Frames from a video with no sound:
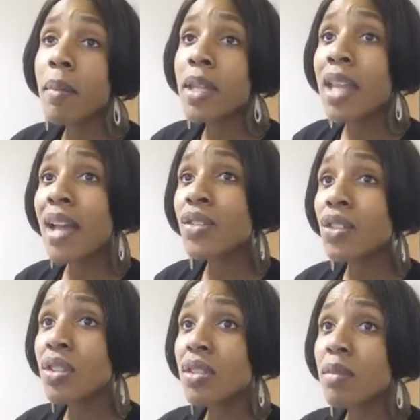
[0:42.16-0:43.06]
I mean,
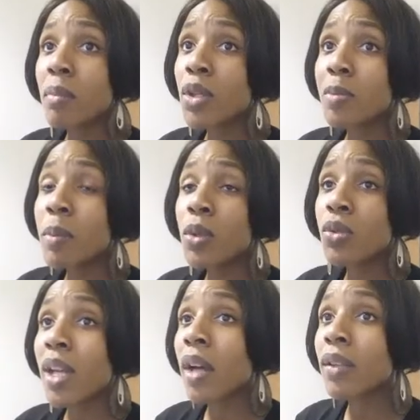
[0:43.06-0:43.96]
that's just most
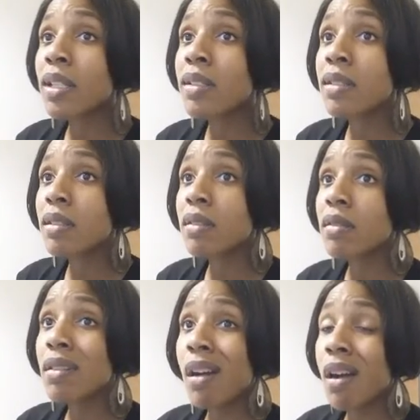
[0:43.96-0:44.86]
people's realities
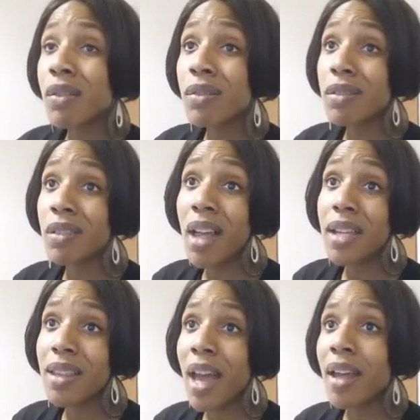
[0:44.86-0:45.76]
aren't
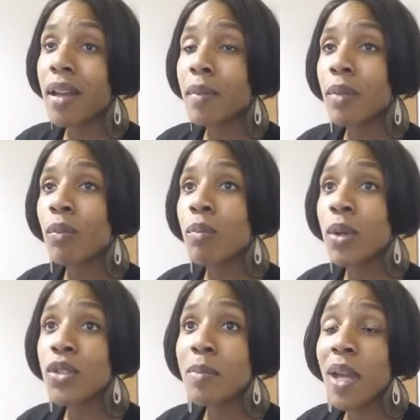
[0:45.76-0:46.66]
like that. I mean,
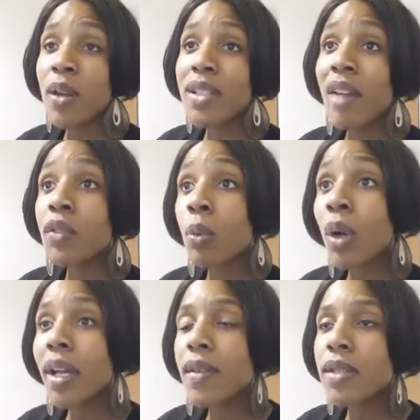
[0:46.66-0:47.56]
most parents have to
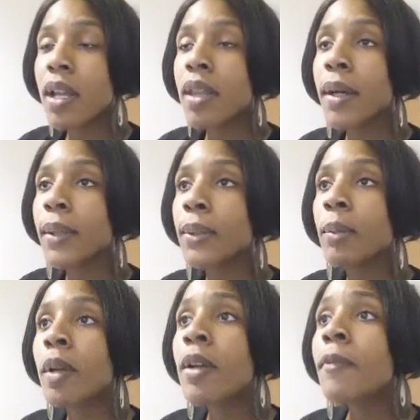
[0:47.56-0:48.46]
work outside of the
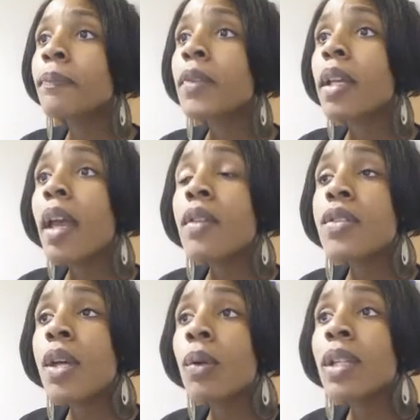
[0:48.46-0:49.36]
home
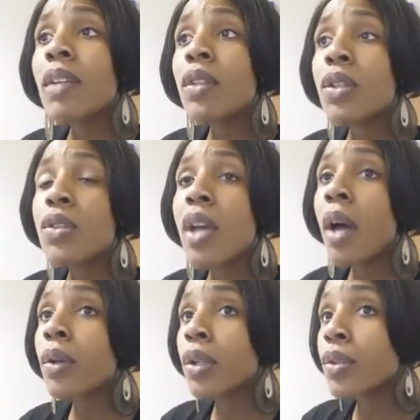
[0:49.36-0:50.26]
and so leaving your
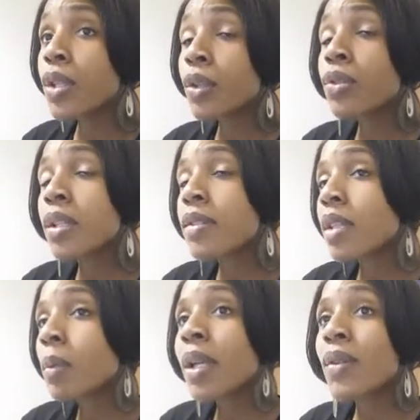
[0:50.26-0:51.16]
child or your children in
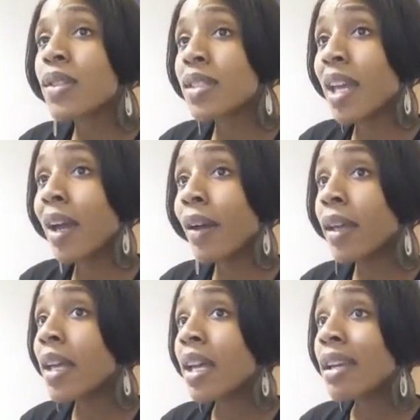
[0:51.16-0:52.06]
someone else's
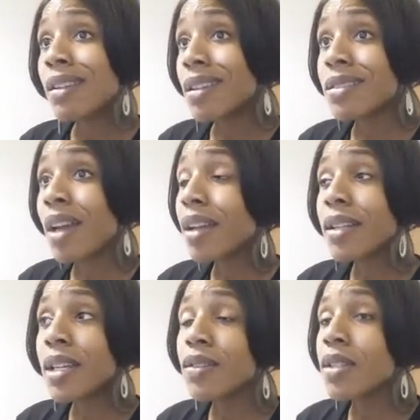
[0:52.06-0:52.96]
care, it's not
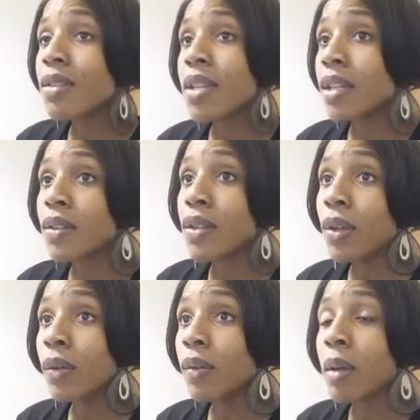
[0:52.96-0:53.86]
an easy thing to
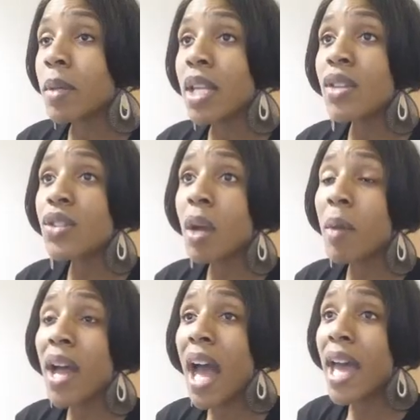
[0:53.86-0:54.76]
do. I mean, each
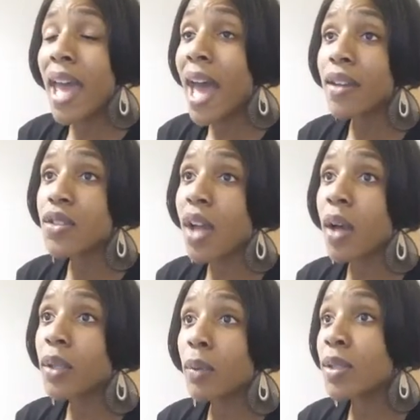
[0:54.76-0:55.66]
time I had, had a
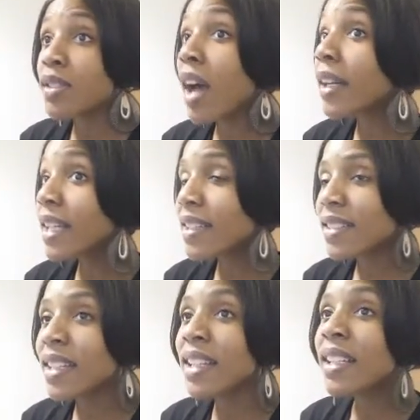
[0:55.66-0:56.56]
child, it was not
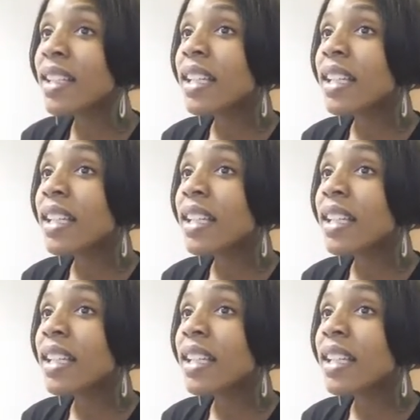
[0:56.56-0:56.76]
easy